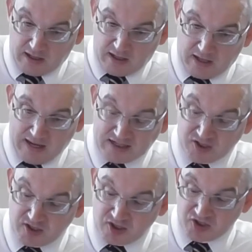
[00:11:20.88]

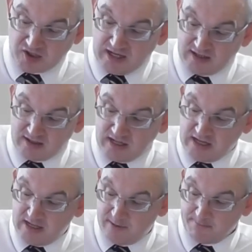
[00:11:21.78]
Exodus
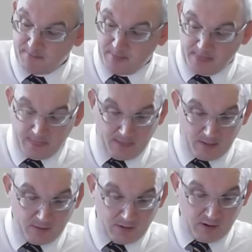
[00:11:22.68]
18,
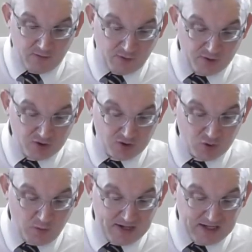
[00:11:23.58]
in verses
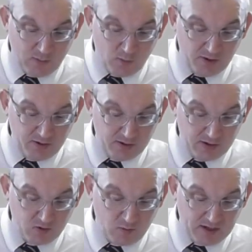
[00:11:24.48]
21
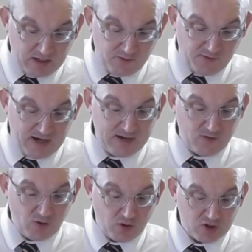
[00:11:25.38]
and 25
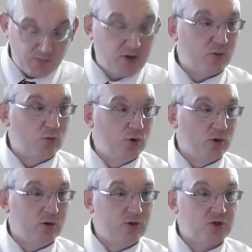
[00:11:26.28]
talks about
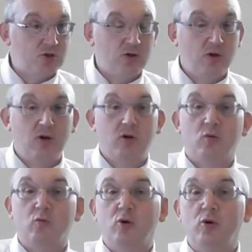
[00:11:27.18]
rulers,
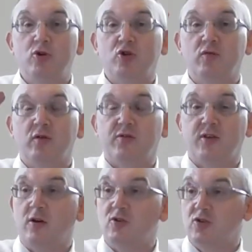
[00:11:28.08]
rulers over
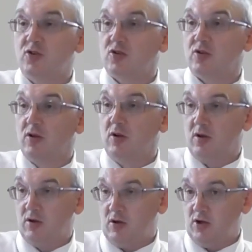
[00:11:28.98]
thousands,
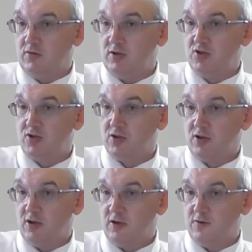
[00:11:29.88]
hundreds,
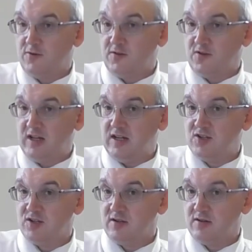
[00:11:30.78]
fifties,
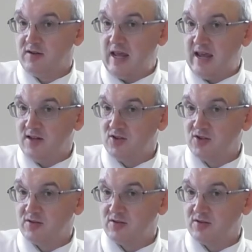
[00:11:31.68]
tens.